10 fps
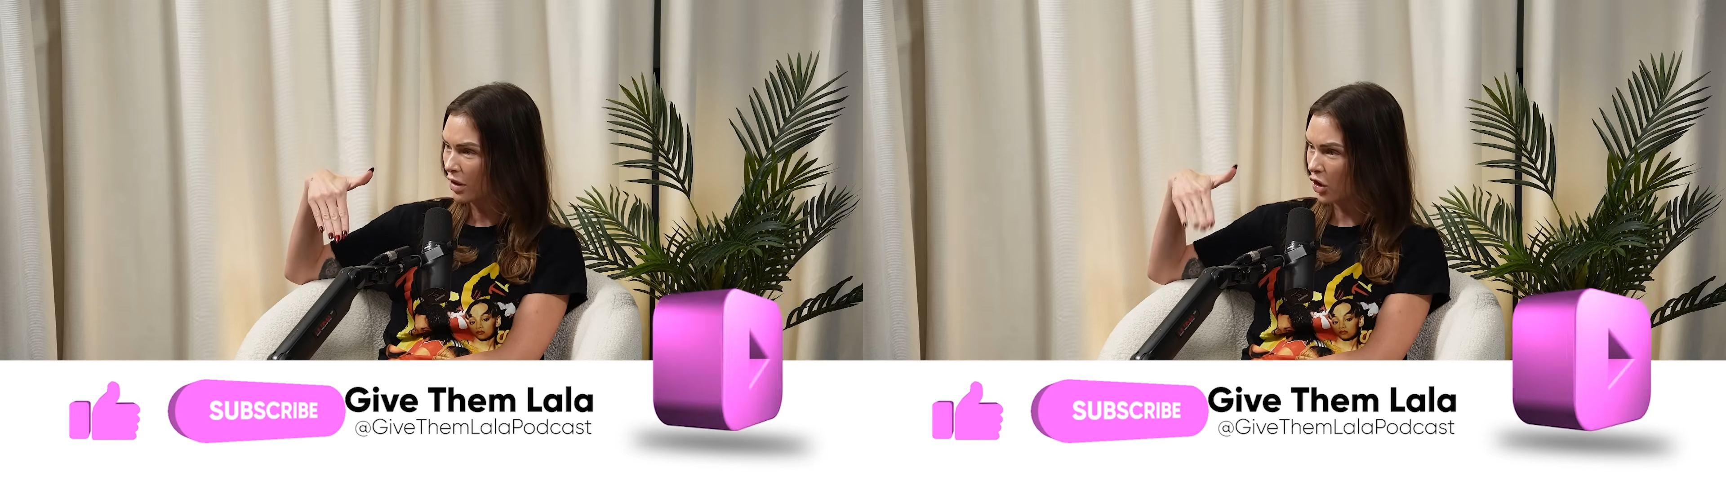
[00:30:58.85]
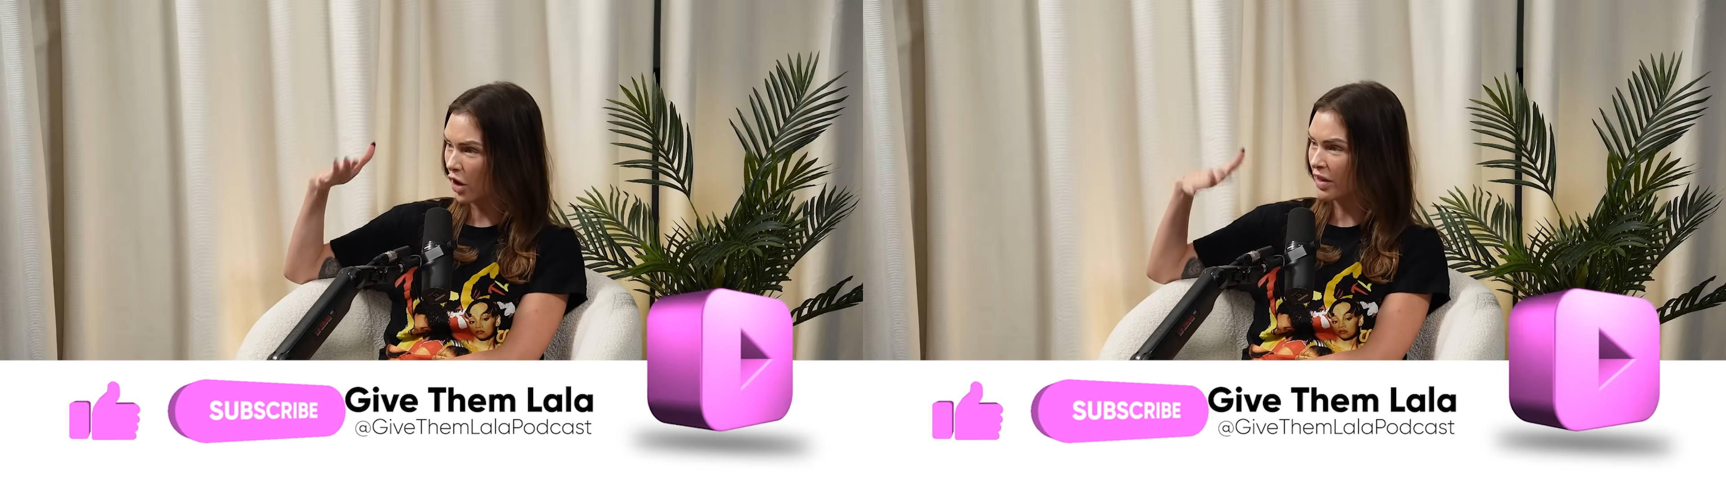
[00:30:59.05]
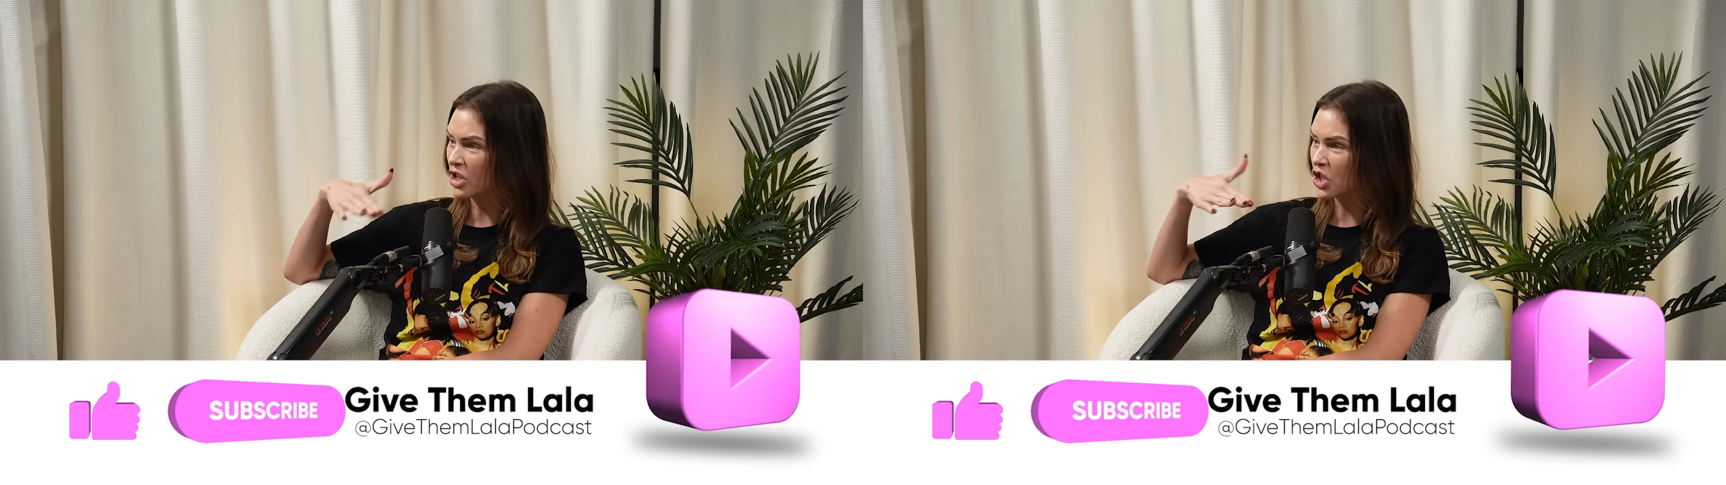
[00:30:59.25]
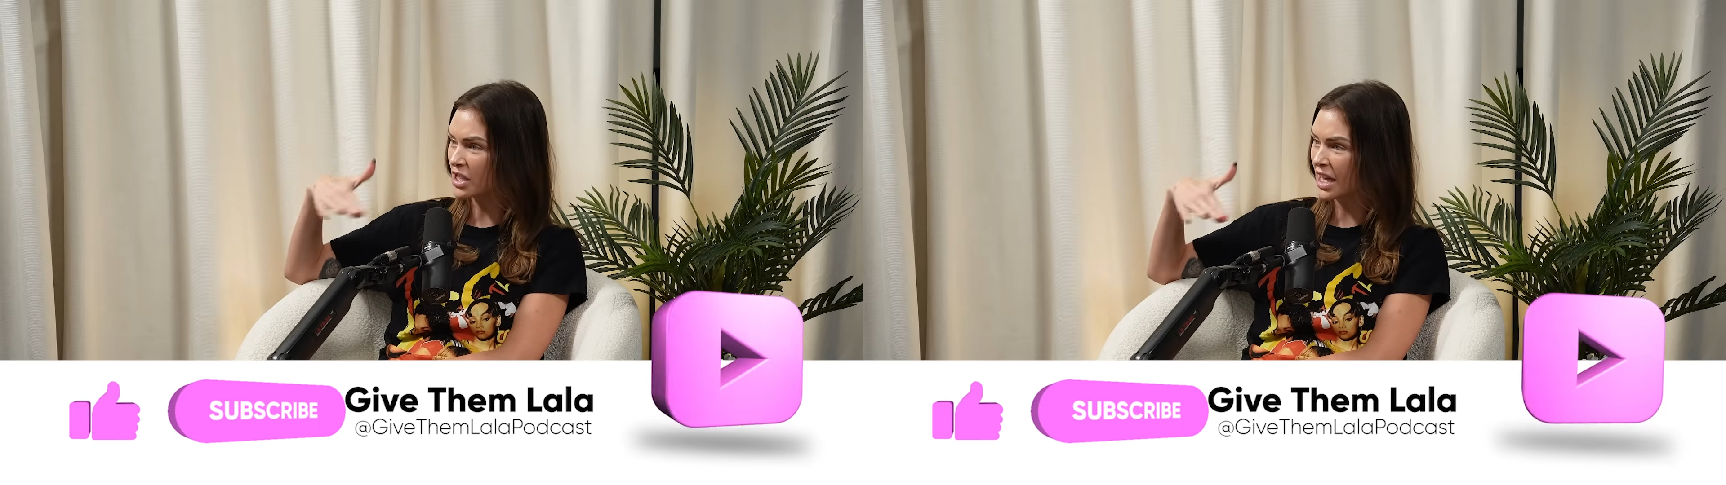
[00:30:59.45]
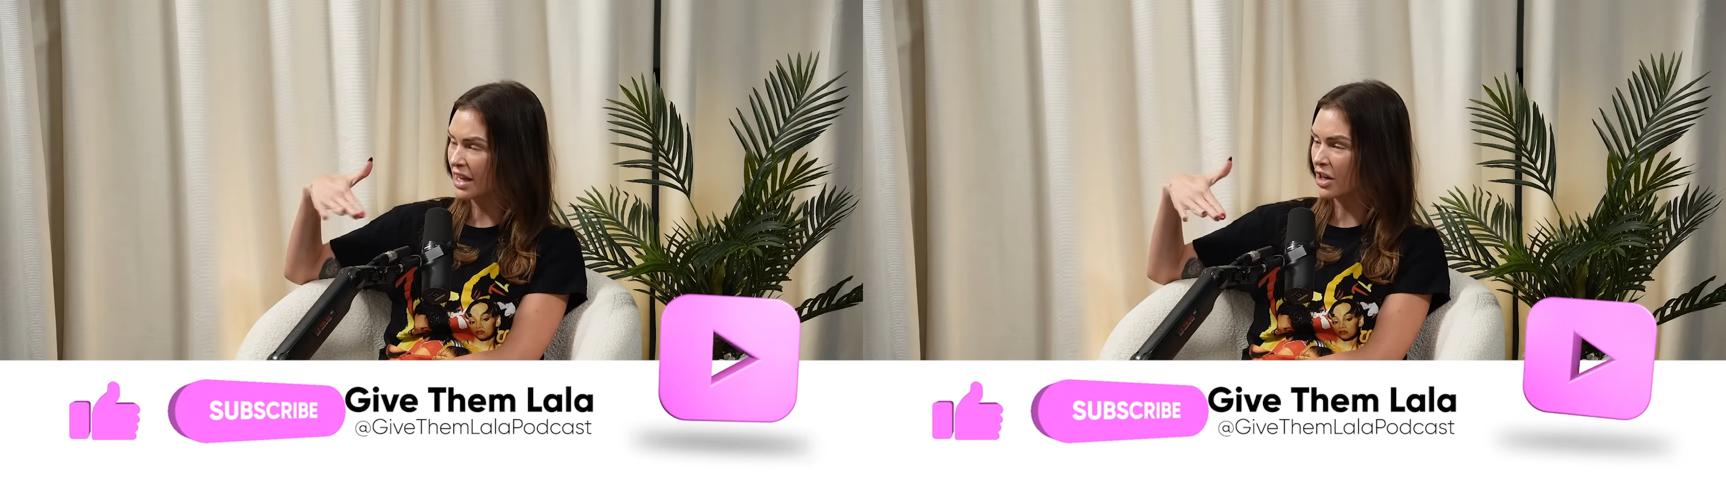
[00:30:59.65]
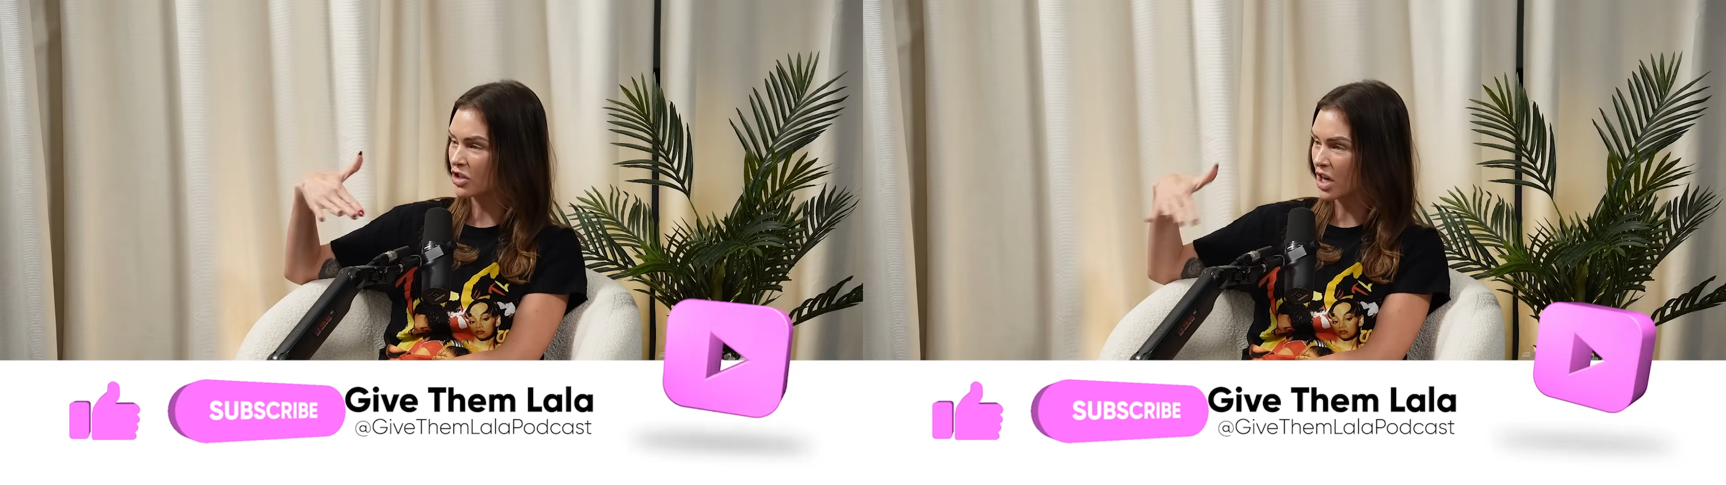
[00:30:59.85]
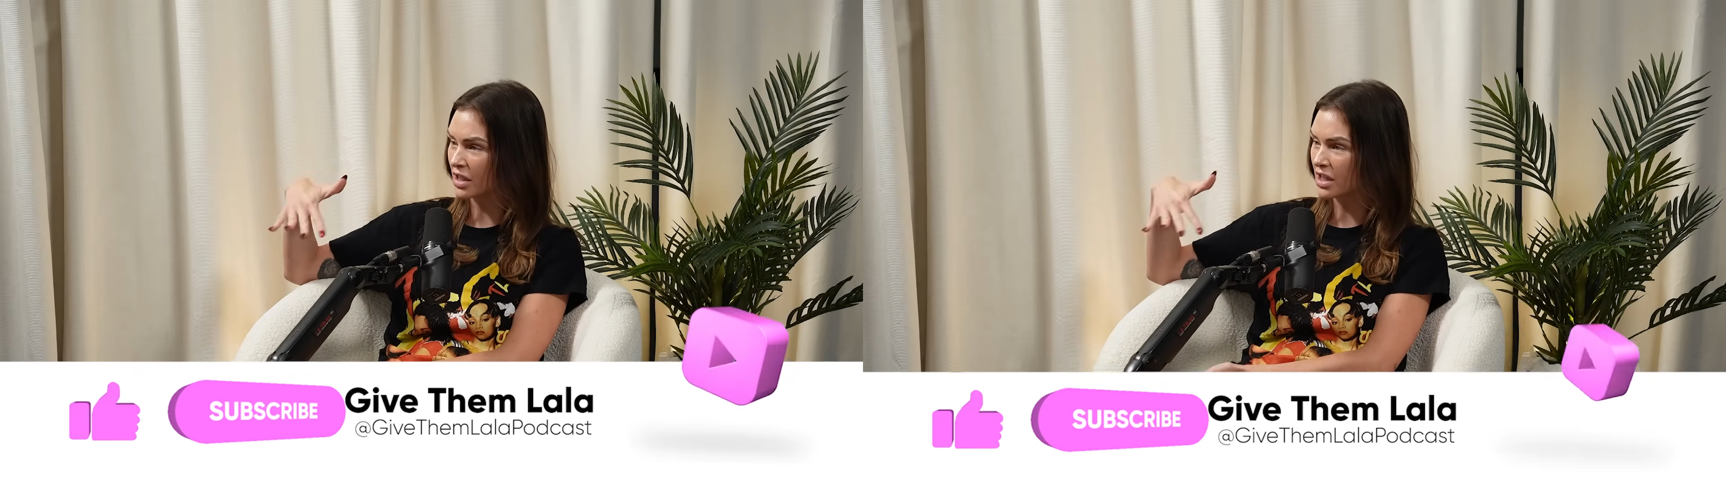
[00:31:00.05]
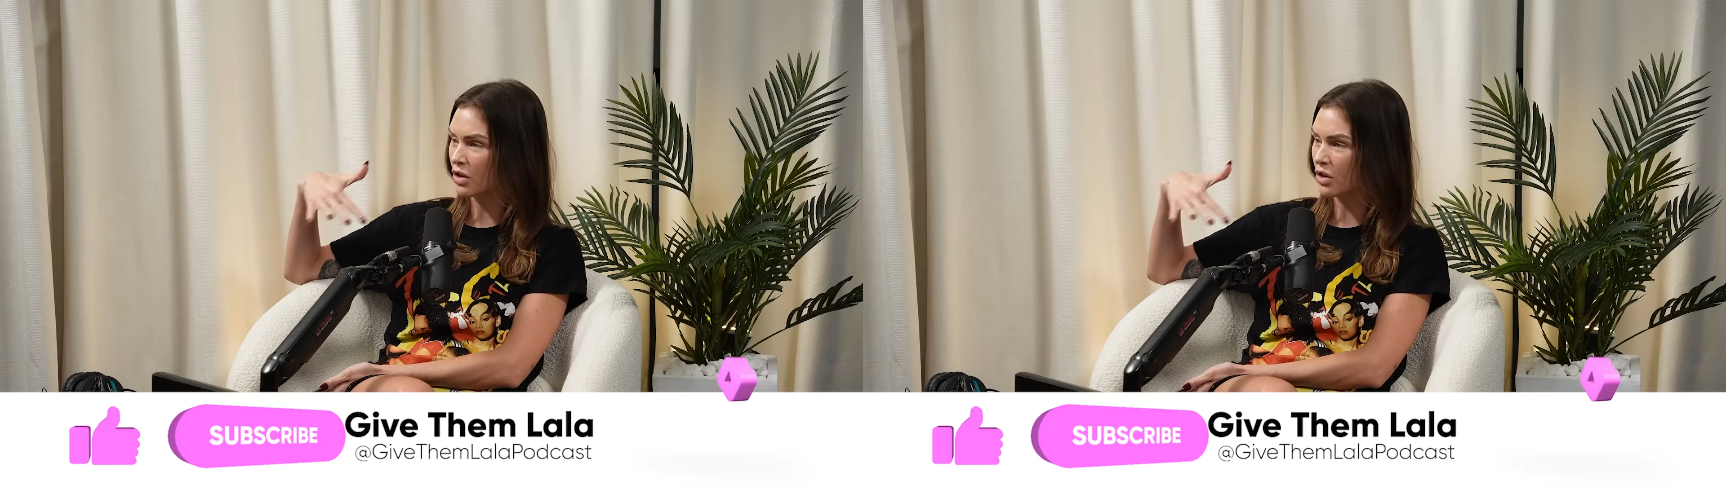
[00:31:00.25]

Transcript: Or are they just getting their ducks